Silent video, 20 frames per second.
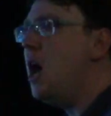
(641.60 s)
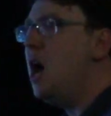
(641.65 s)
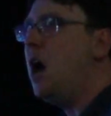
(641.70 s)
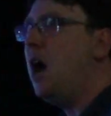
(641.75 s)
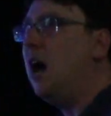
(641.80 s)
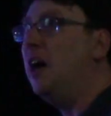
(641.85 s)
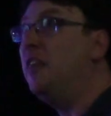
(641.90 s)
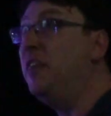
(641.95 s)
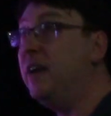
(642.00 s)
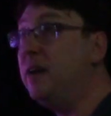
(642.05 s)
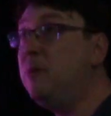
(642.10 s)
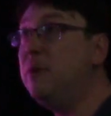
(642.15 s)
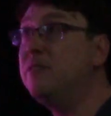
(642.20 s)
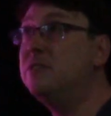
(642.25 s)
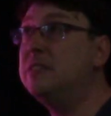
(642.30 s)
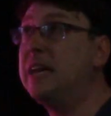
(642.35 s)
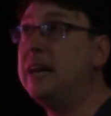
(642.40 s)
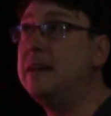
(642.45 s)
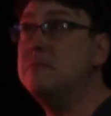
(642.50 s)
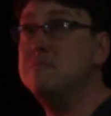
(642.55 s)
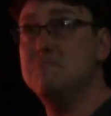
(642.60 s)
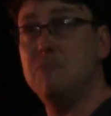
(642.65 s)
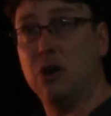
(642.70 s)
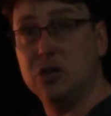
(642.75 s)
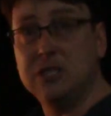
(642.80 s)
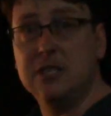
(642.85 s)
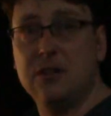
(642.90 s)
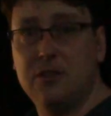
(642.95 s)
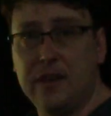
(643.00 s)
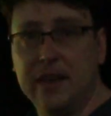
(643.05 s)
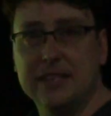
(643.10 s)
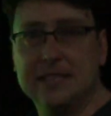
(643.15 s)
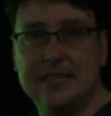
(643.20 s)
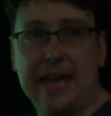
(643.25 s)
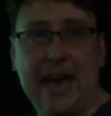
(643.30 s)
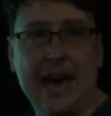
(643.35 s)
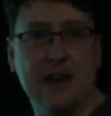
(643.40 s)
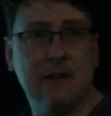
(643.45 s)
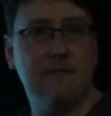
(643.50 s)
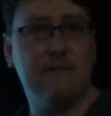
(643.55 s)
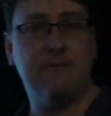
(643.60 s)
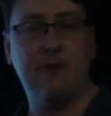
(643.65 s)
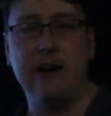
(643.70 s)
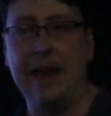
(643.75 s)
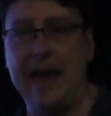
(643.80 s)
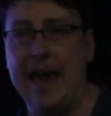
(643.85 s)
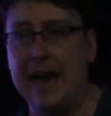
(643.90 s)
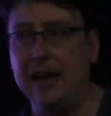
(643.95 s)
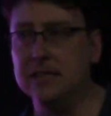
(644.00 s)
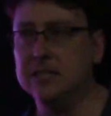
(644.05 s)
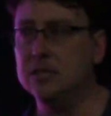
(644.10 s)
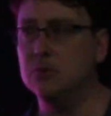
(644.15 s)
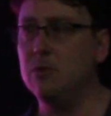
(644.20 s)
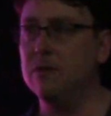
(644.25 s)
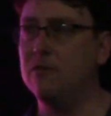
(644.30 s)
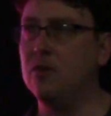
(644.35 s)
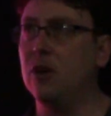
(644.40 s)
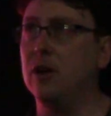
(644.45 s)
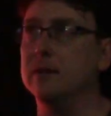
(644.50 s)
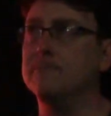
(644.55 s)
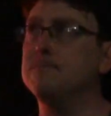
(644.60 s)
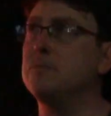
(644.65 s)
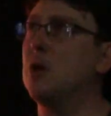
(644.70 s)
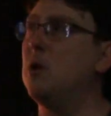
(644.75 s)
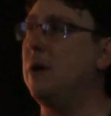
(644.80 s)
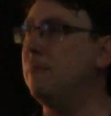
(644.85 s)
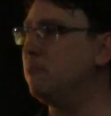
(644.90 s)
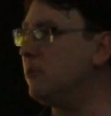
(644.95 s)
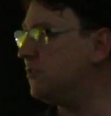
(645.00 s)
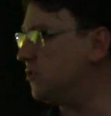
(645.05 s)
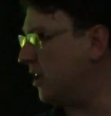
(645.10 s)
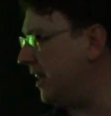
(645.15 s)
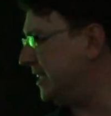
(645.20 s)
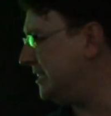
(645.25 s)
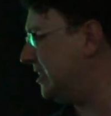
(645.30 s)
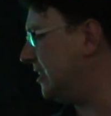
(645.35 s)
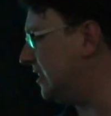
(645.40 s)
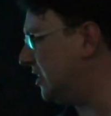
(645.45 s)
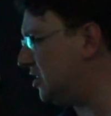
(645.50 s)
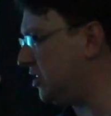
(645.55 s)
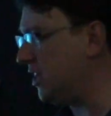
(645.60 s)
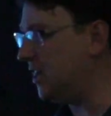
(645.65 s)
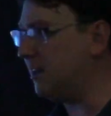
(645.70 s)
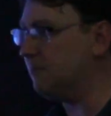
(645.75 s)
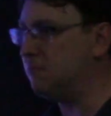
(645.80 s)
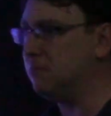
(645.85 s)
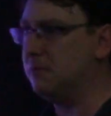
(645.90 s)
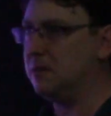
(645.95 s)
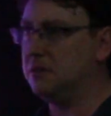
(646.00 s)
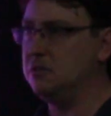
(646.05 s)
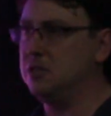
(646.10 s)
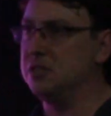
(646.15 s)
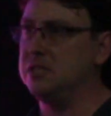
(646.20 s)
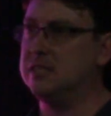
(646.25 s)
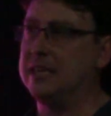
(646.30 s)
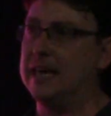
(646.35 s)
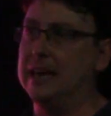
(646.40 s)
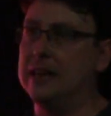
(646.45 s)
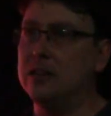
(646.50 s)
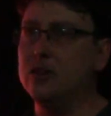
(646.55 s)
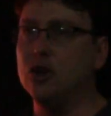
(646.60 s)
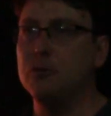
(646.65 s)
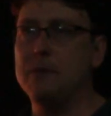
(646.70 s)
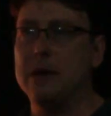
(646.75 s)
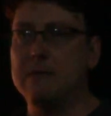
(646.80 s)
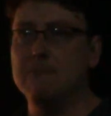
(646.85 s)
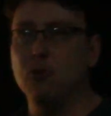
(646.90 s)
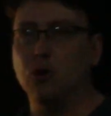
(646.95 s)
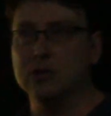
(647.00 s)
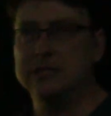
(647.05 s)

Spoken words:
I think we've done most of the things out of front of house that we've got. We've tried to this year just get a little bit more